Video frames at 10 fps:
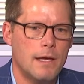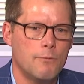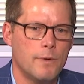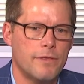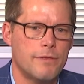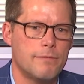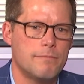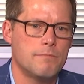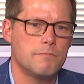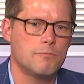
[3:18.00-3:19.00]
with
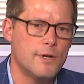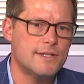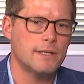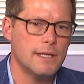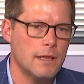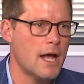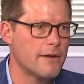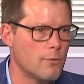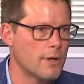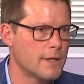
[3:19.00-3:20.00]
recently a lot
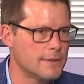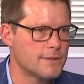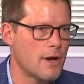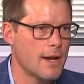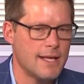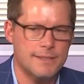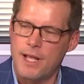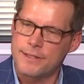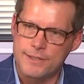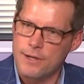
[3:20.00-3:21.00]
of work in sargassum,
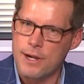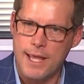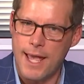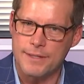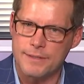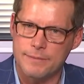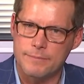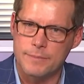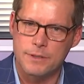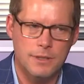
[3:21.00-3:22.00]
not
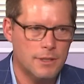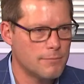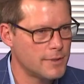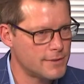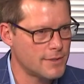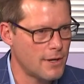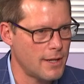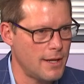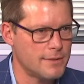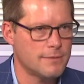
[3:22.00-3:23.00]
sarcasm, but
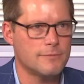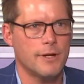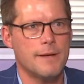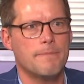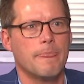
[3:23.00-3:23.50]
sargassum, right?